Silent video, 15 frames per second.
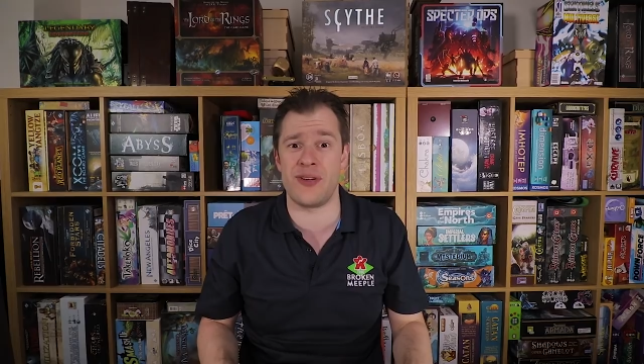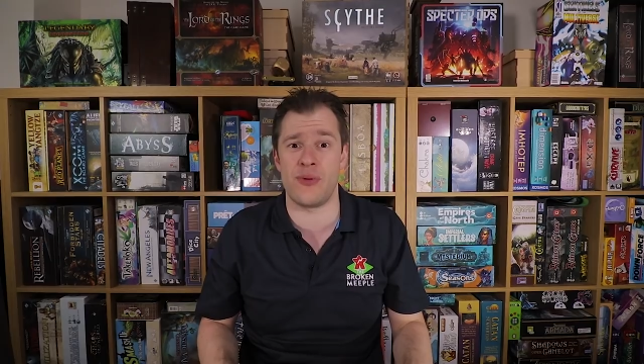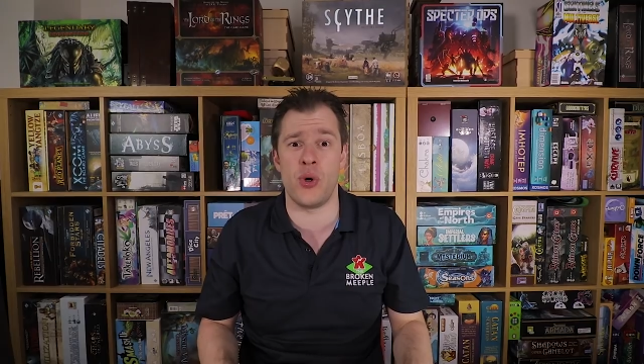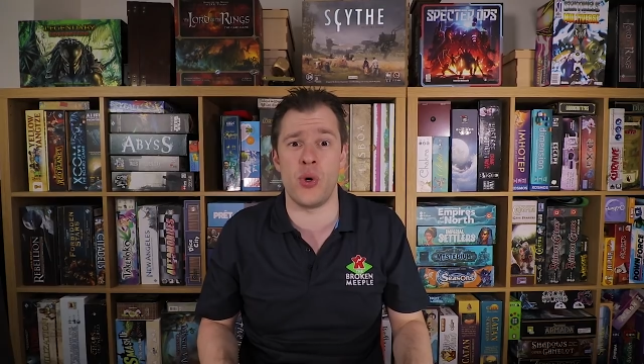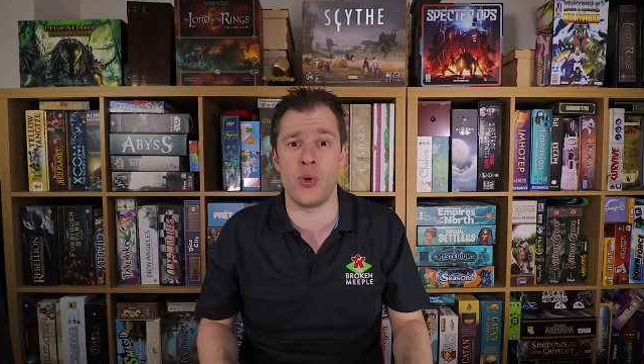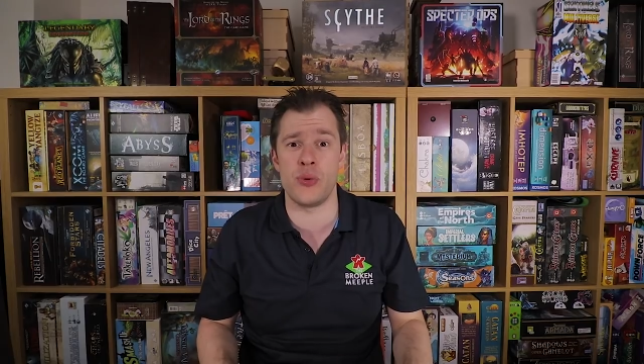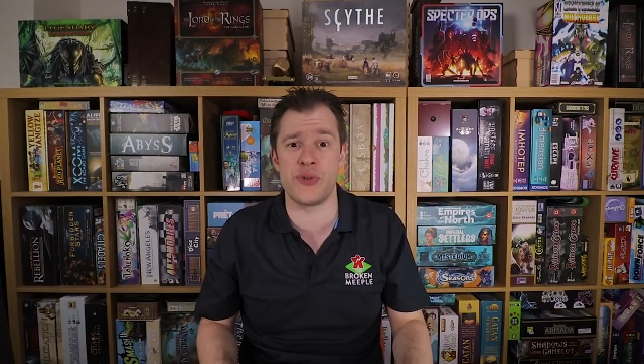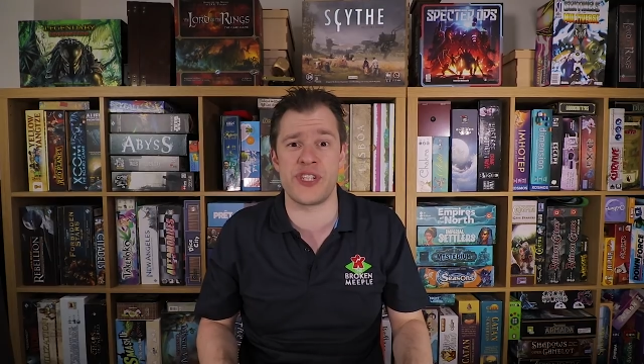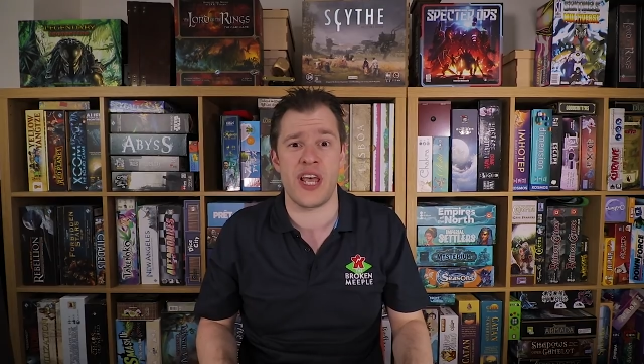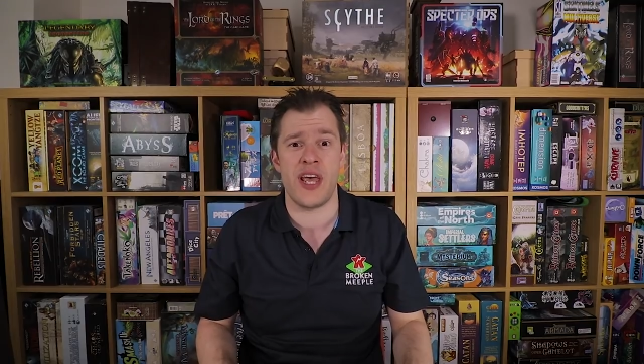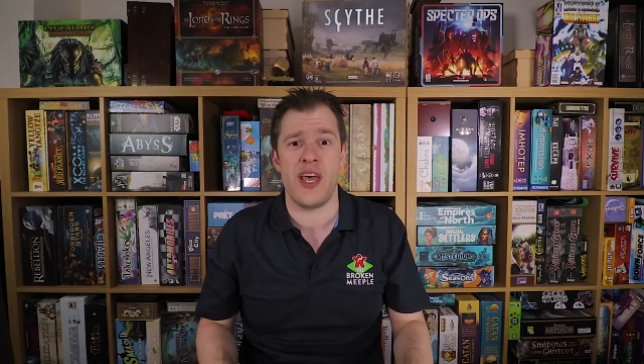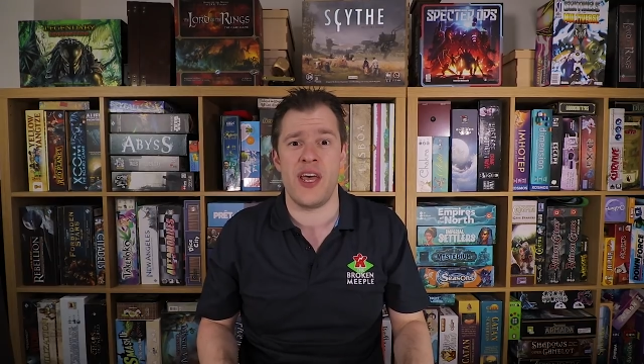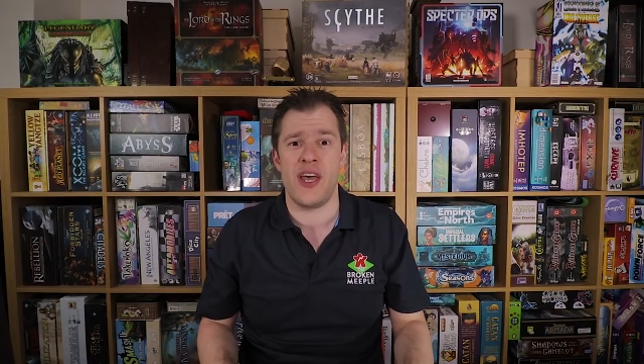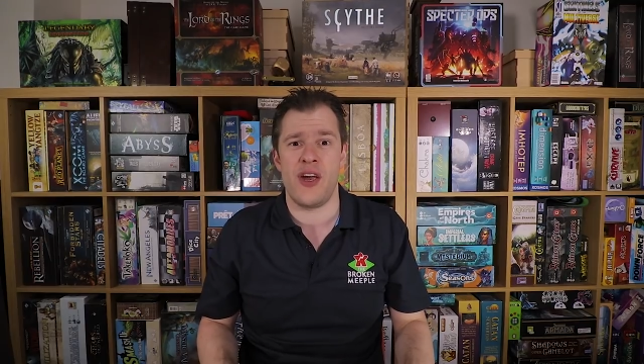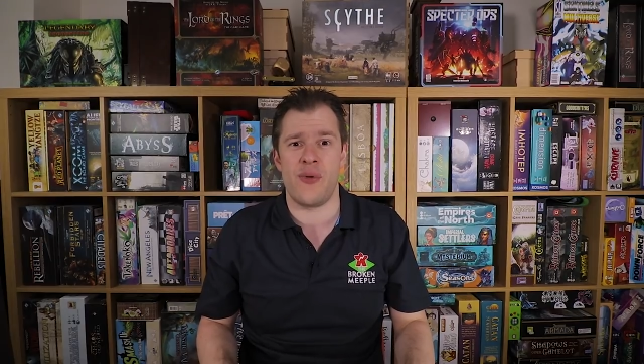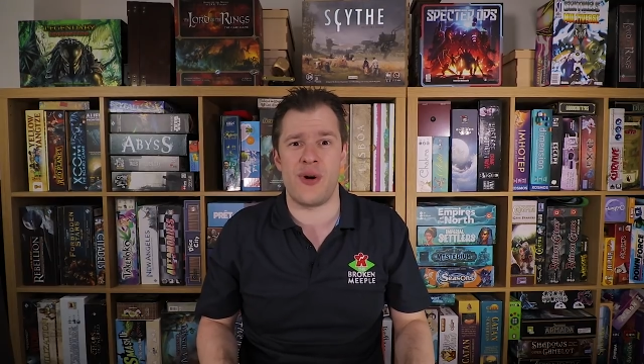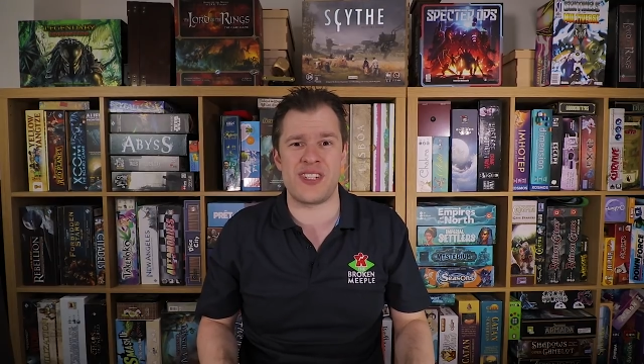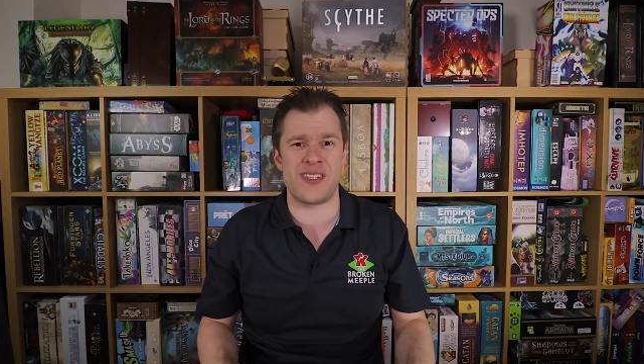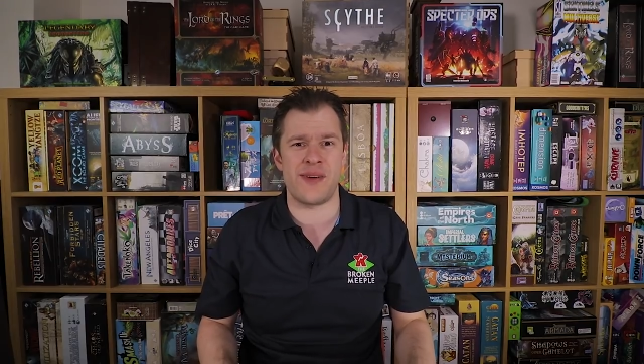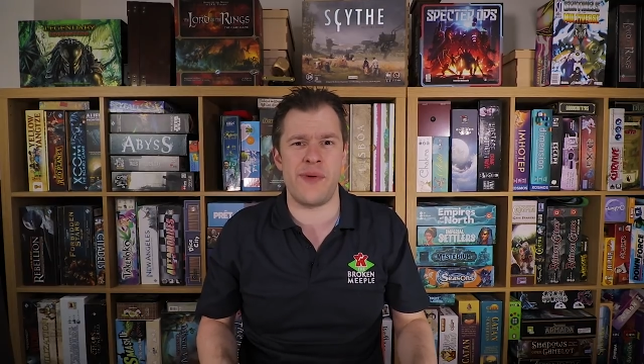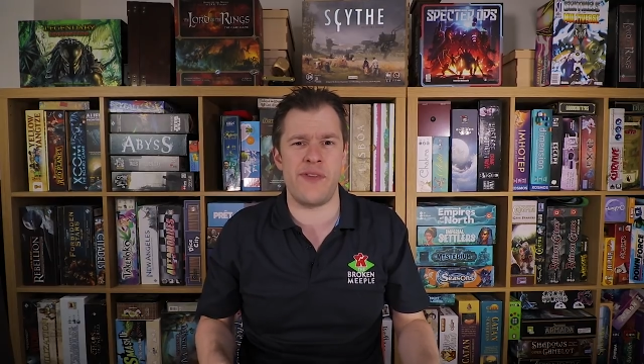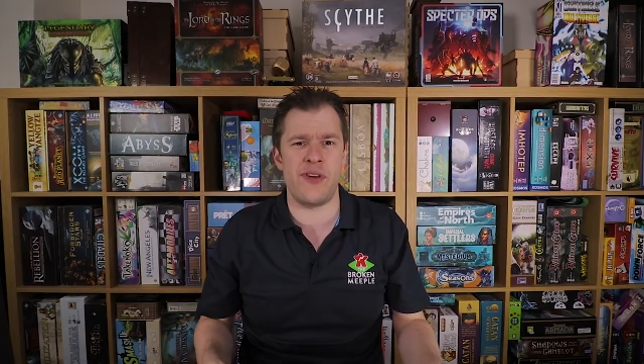the halls, where
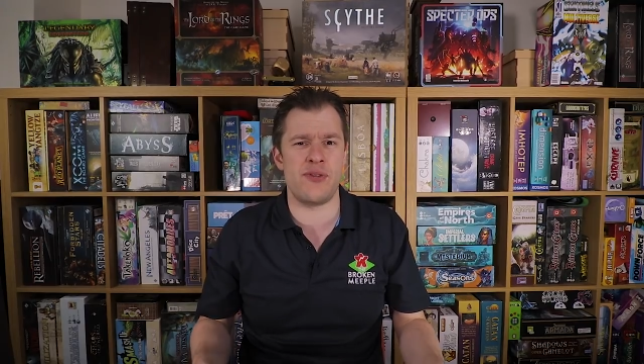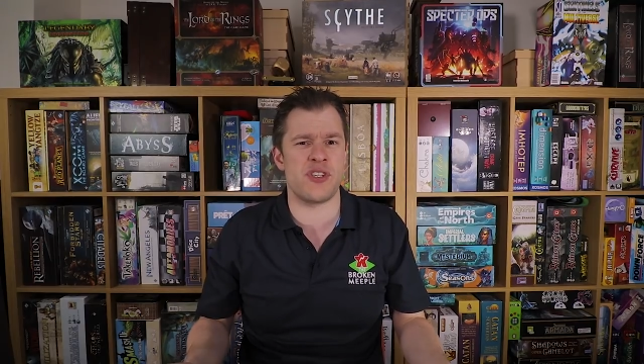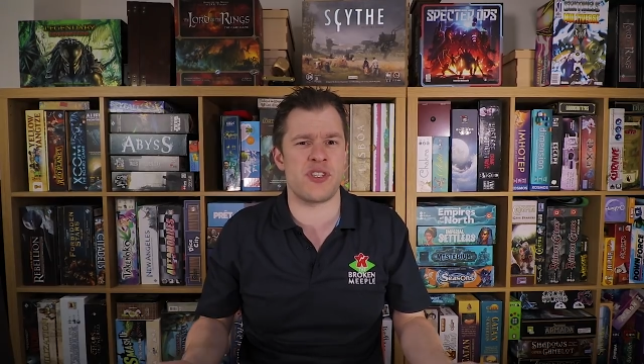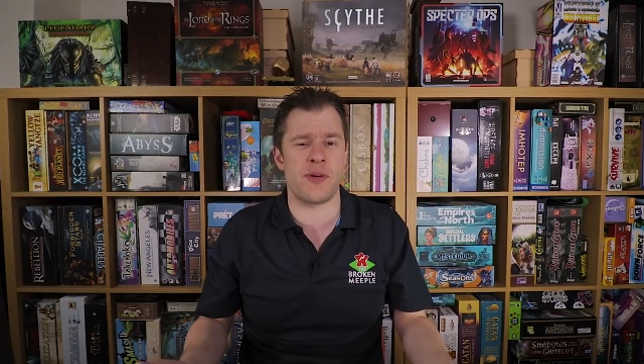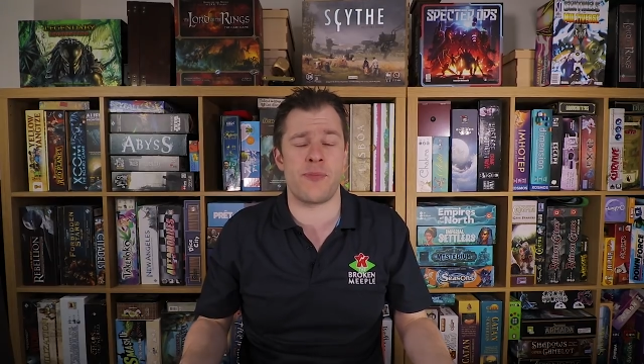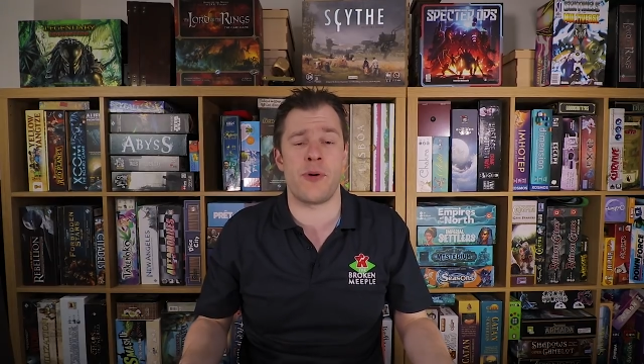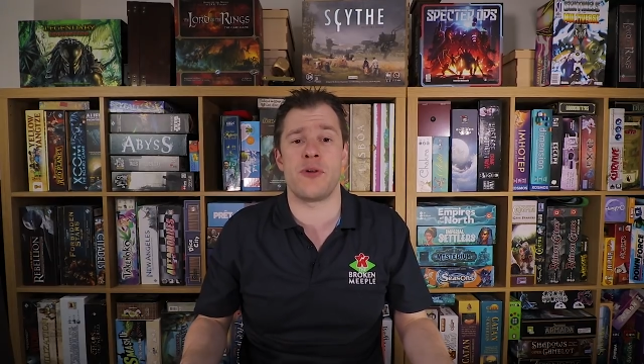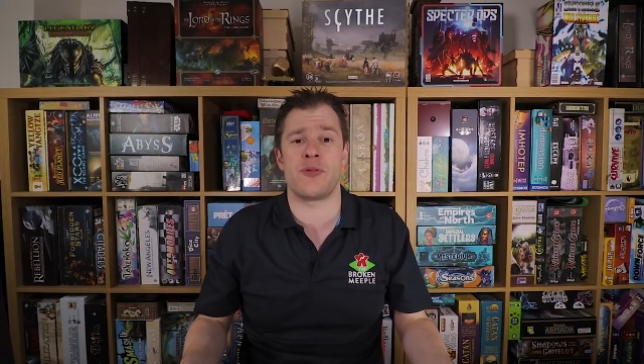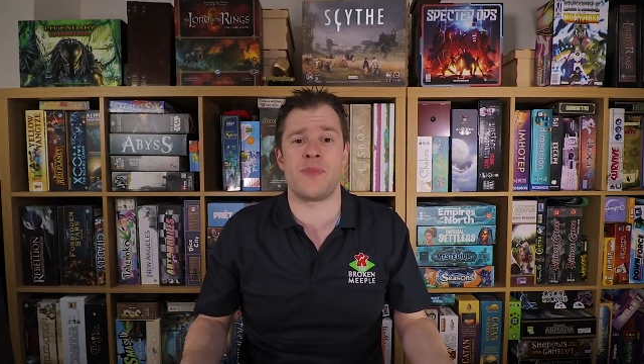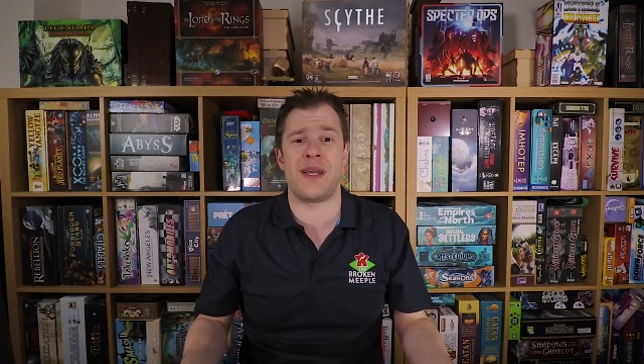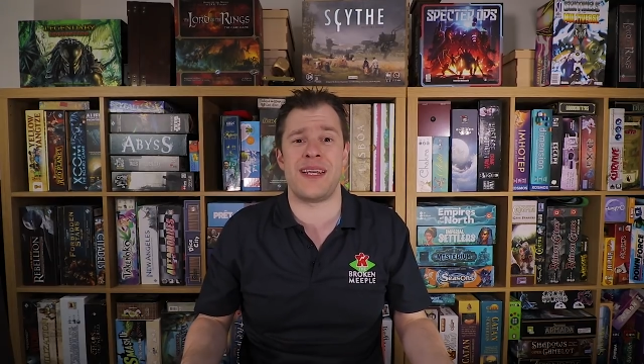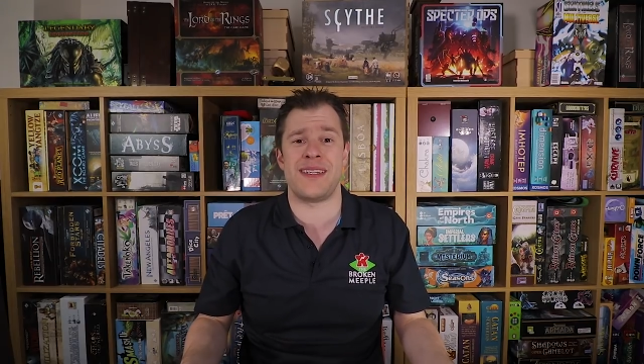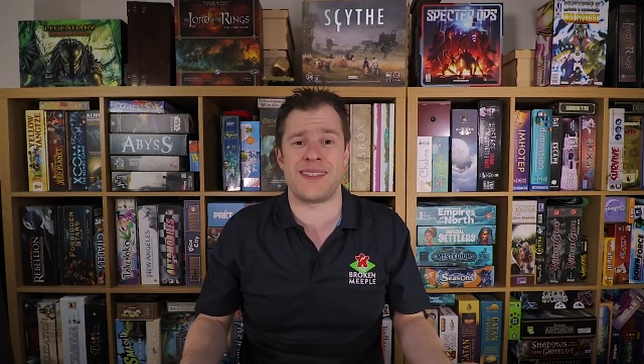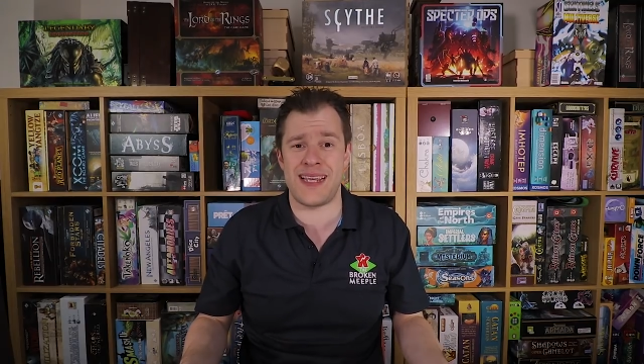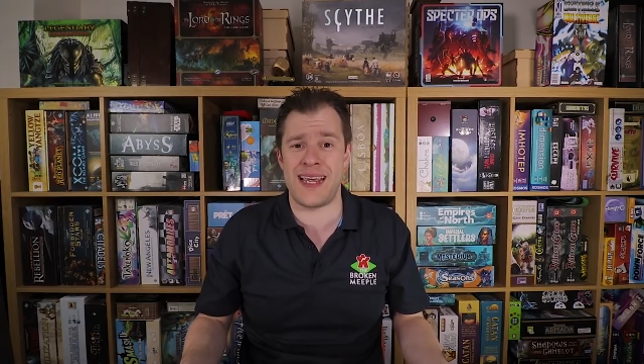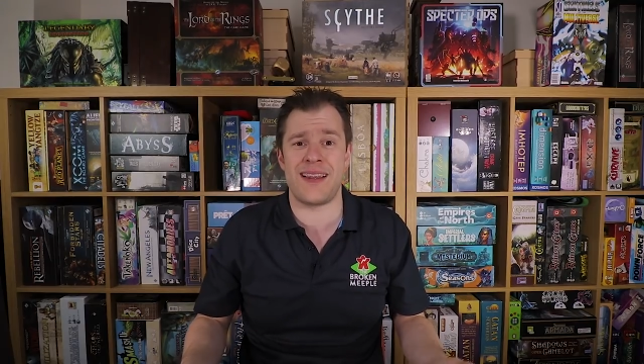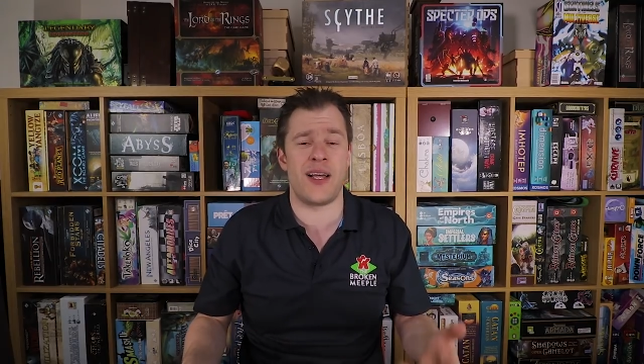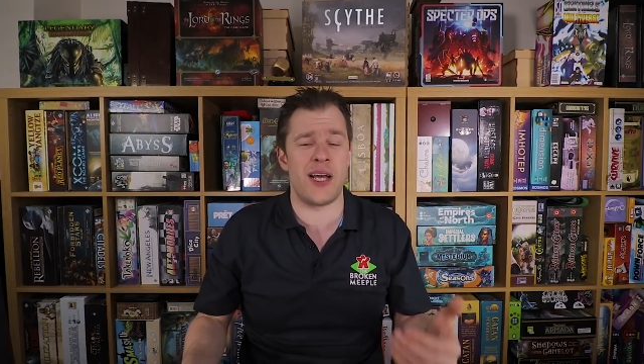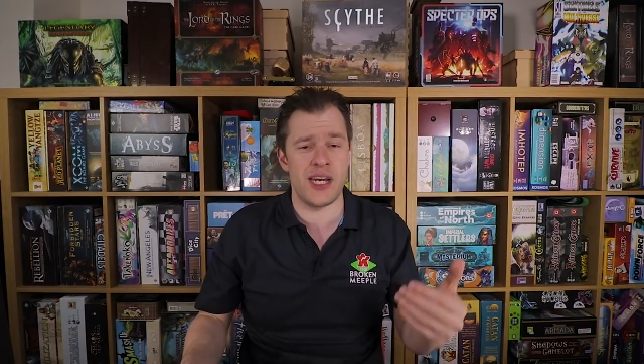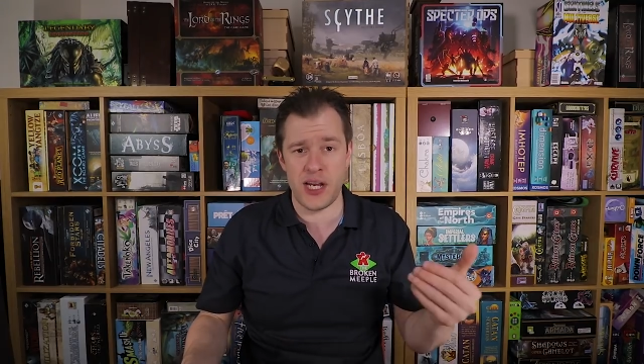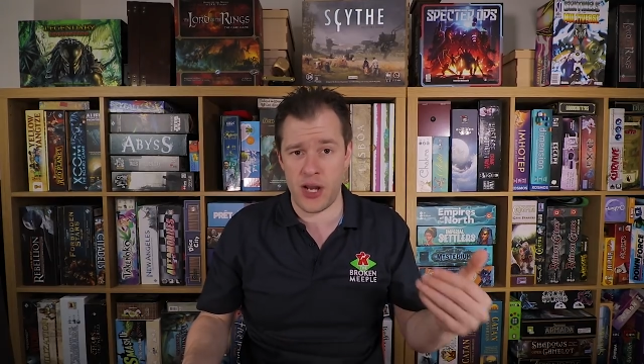some of you just approached me and said like,